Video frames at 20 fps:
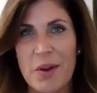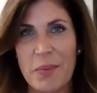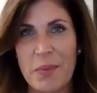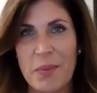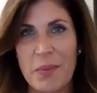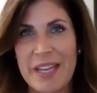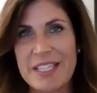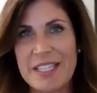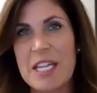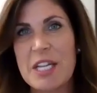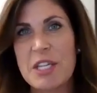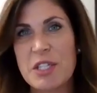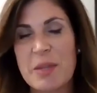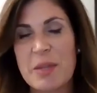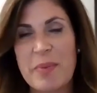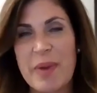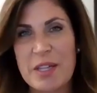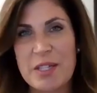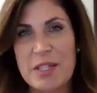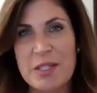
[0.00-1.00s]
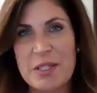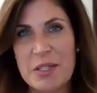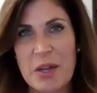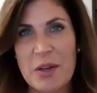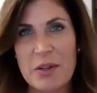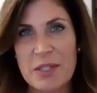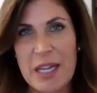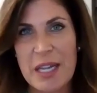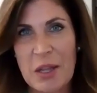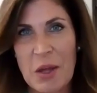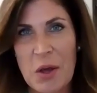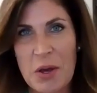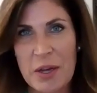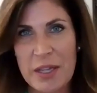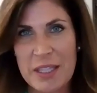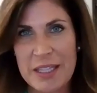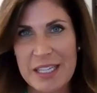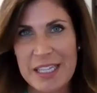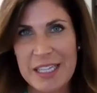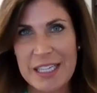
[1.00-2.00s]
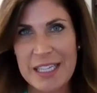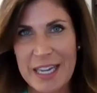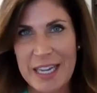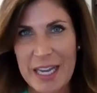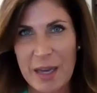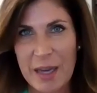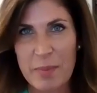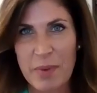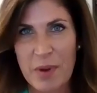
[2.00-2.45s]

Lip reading: we can teach the patients all day long in the clinic,